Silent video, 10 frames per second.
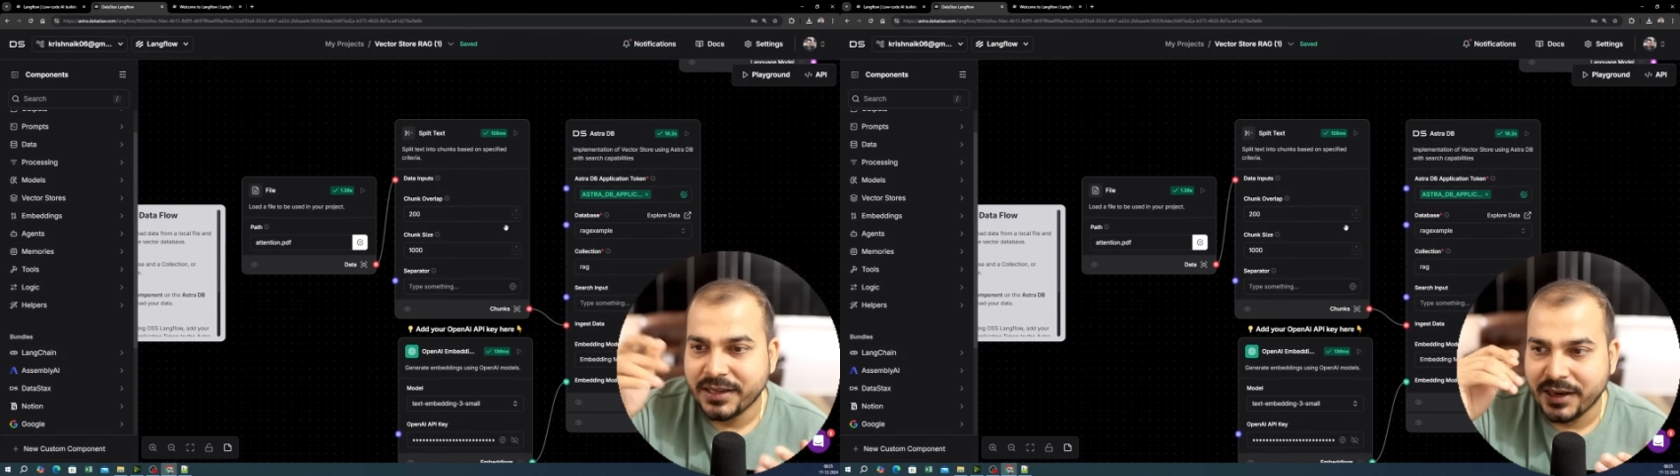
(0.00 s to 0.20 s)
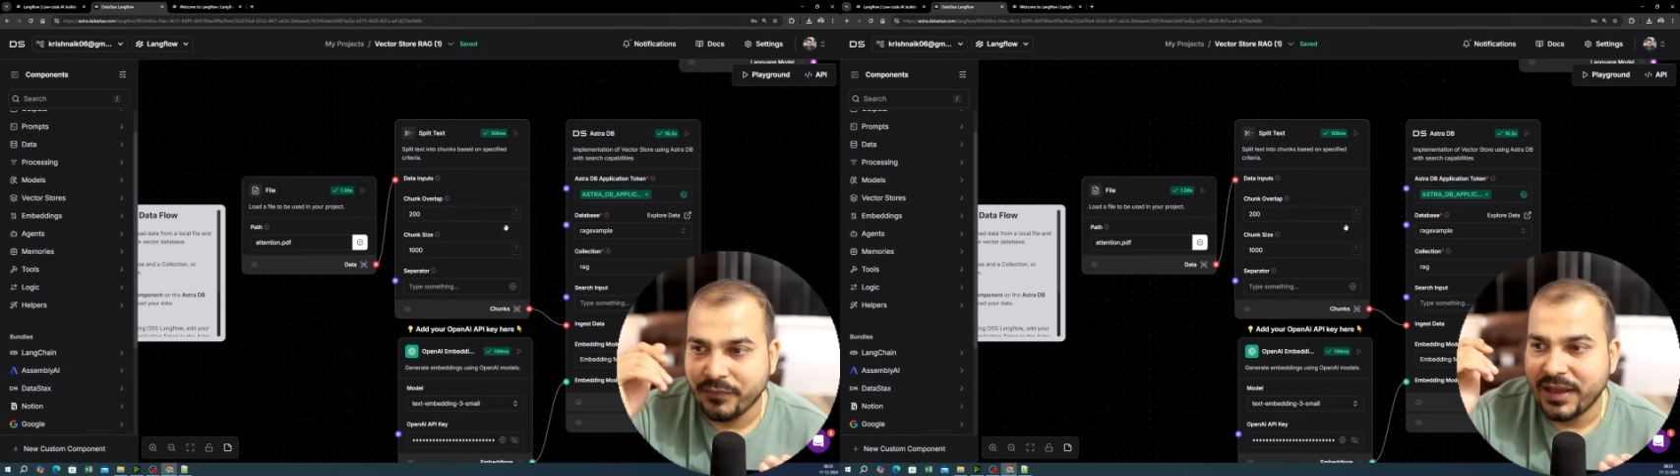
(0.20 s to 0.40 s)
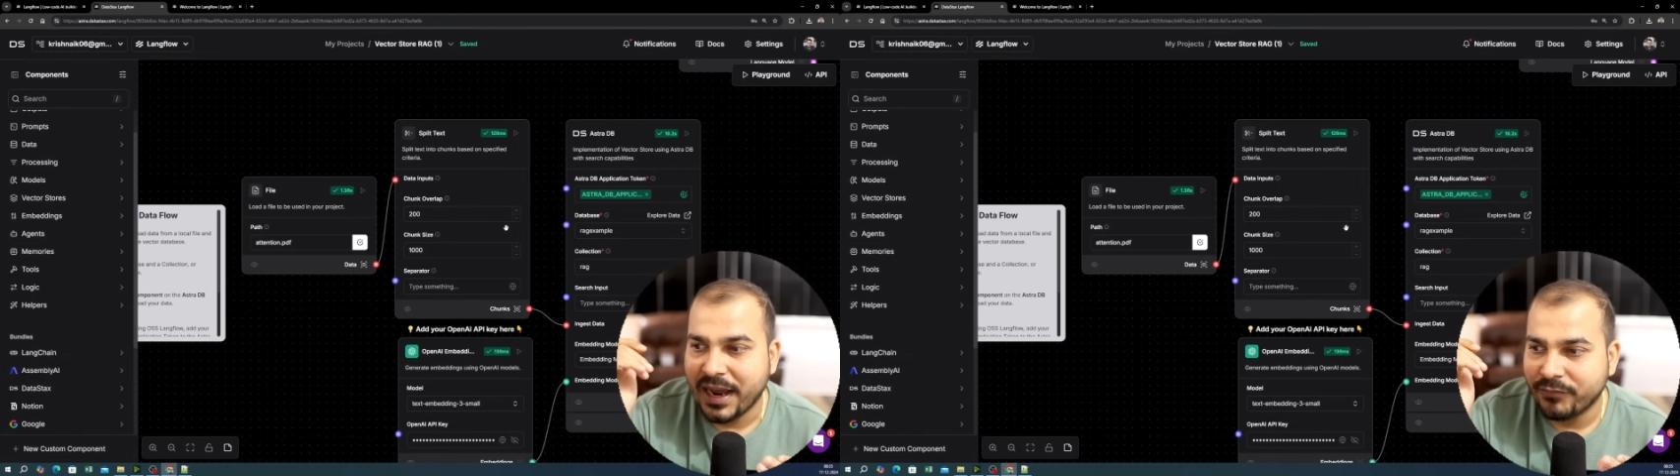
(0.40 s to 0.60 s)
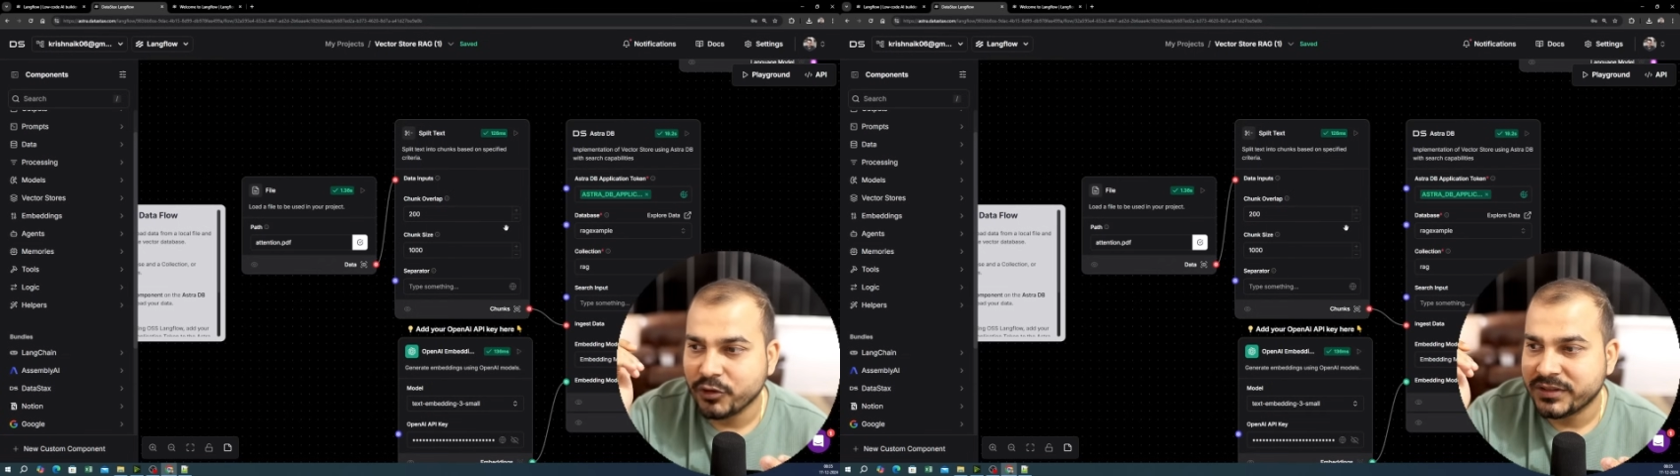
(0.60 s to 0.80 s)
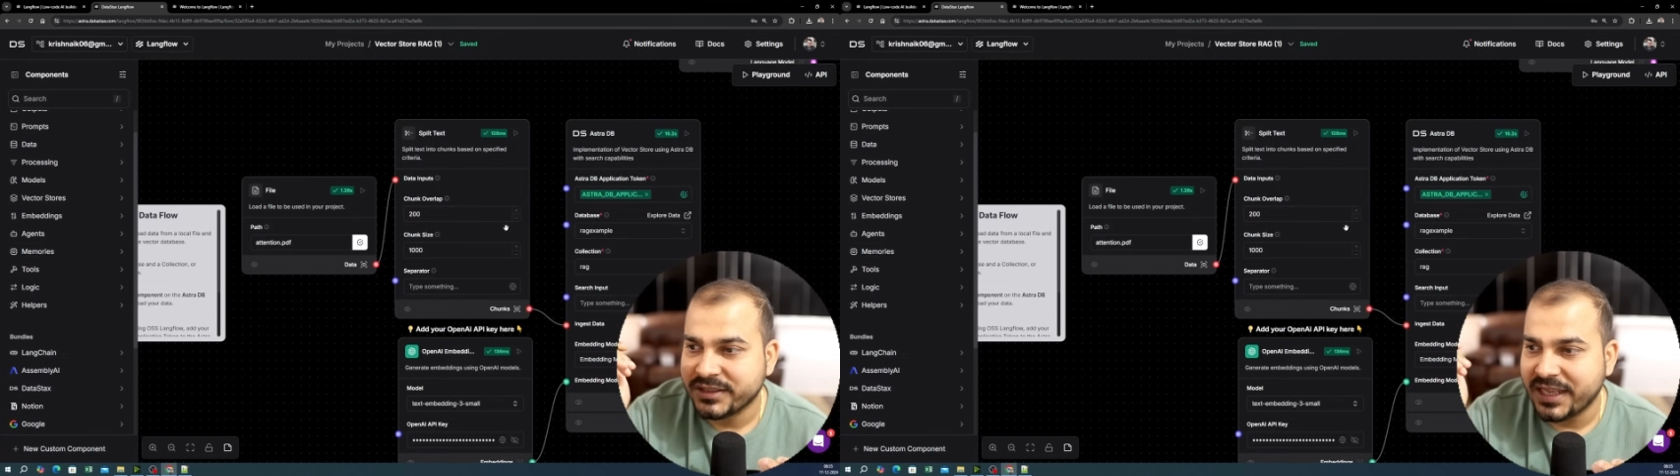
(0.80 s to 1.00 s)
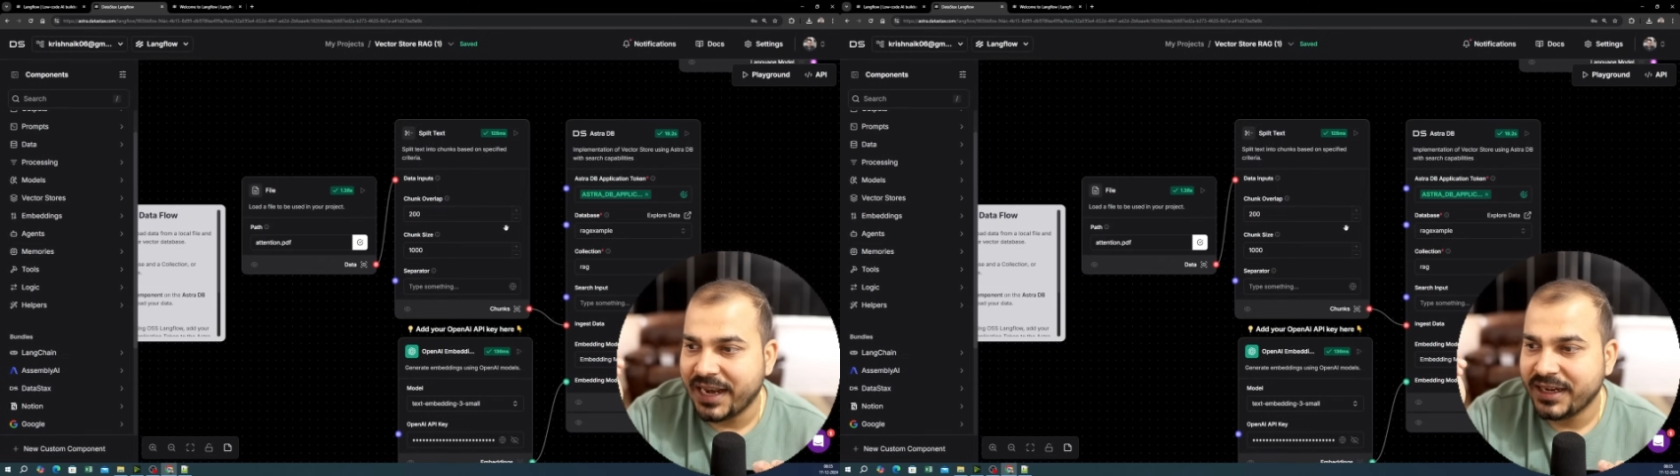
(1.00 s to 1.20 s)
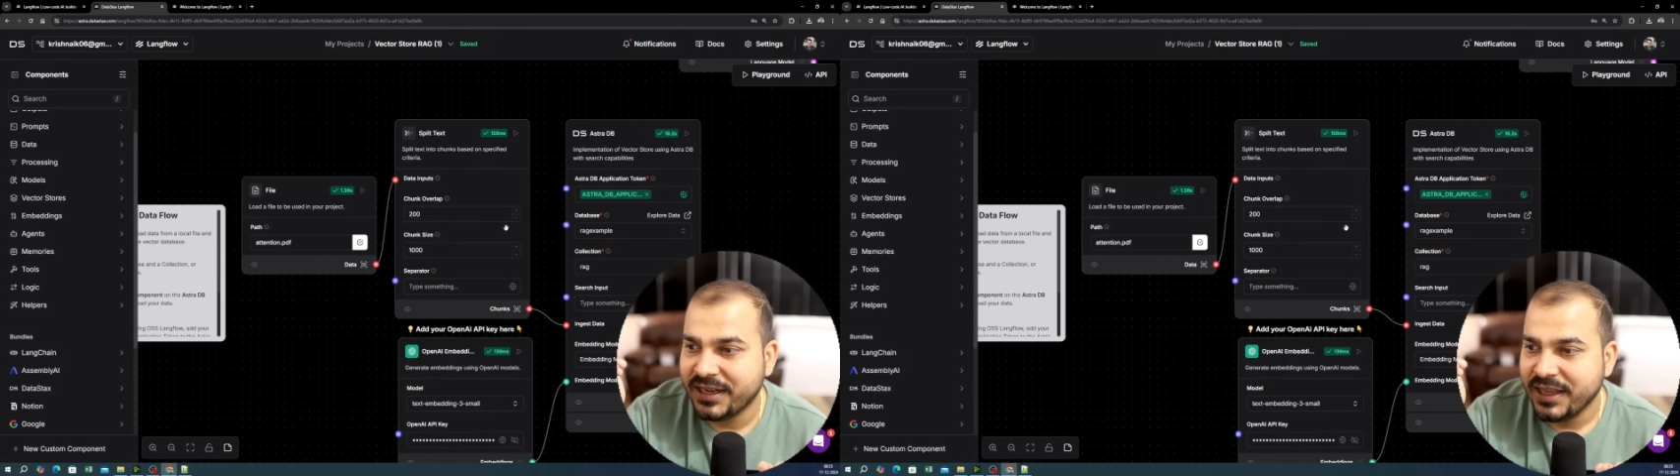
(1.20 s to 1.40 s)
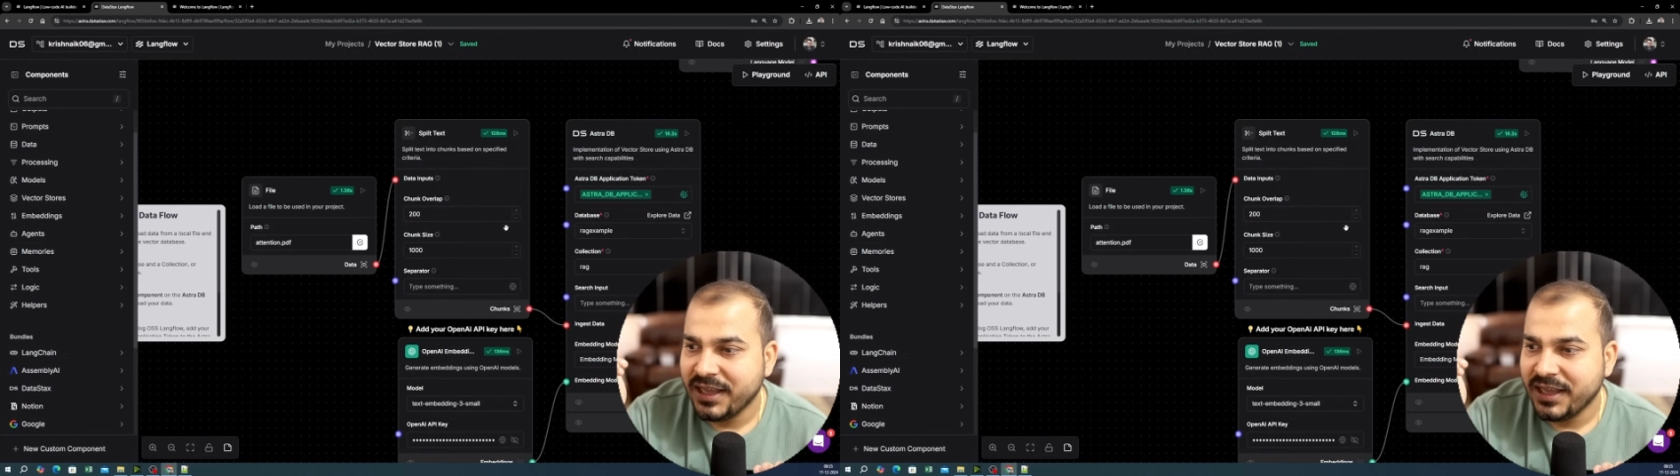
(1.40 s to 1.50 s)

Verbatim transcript: Then we have to select